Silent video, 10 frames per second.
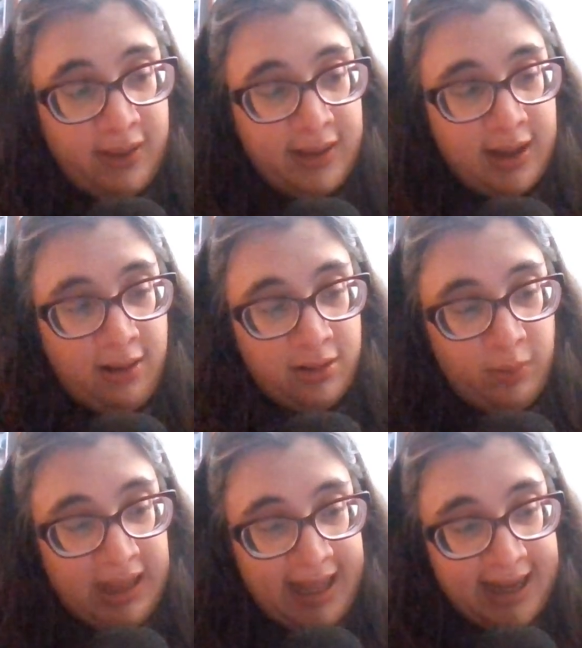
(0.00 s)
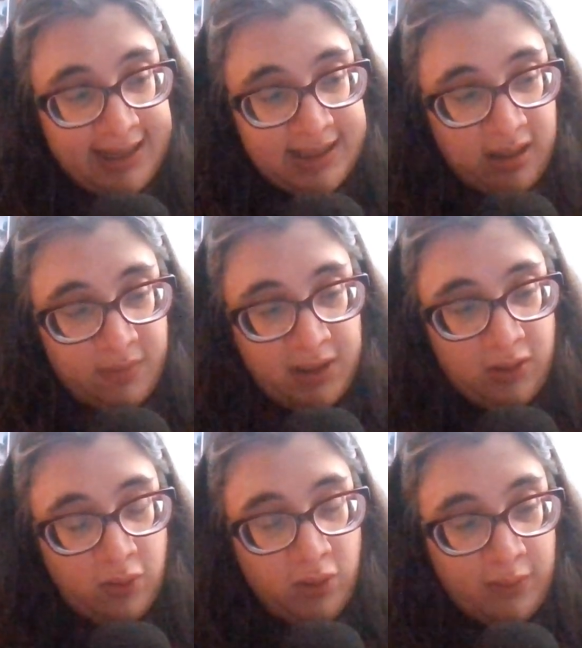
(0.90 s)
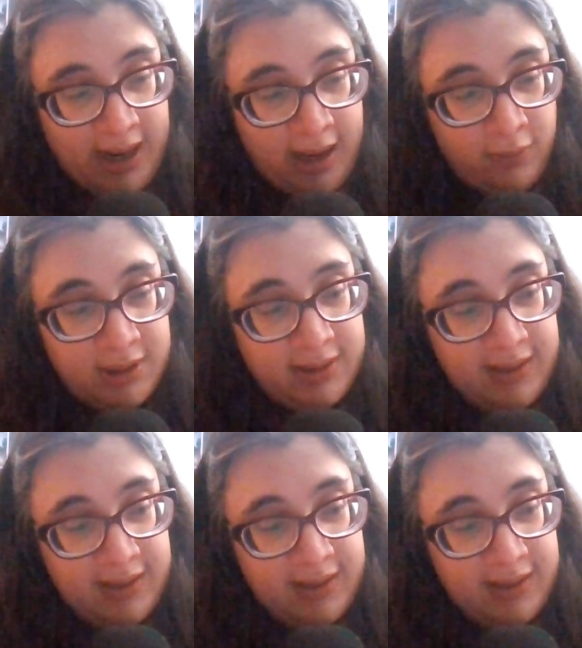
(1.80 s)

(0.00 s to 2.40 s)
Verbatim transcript: The color black is helping you ground